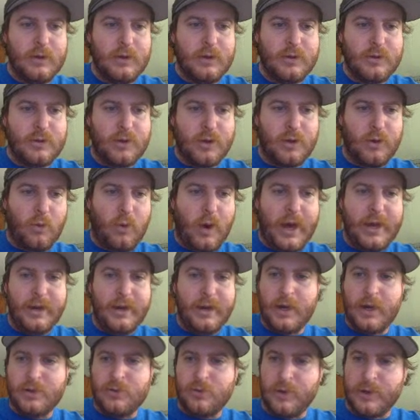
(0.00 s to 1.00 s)
So the y
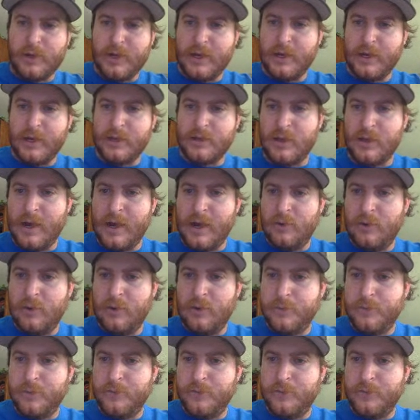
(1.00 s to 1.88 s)
naughts will cancel out.